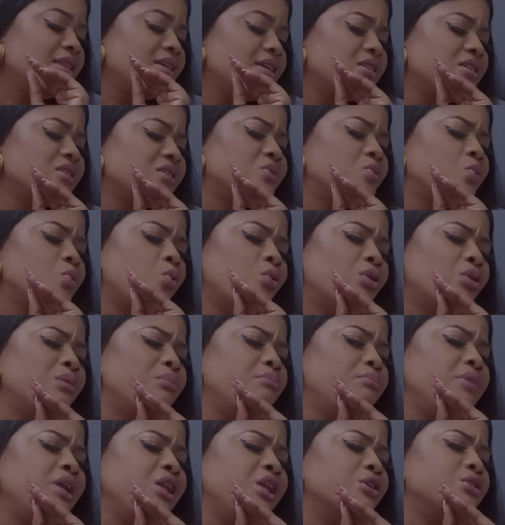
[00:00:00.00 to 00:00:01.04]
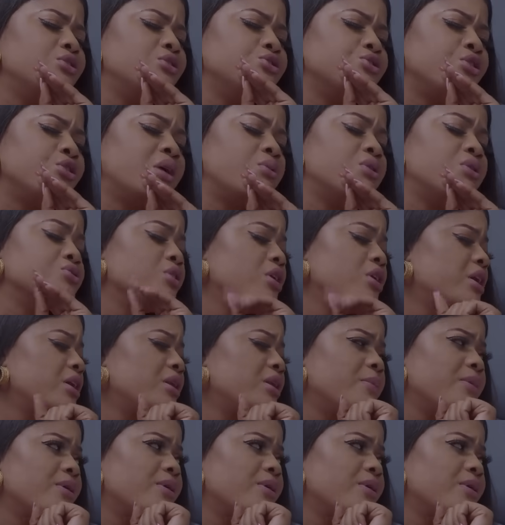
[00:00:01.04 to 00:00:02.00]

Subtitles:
This is $1 million we're talking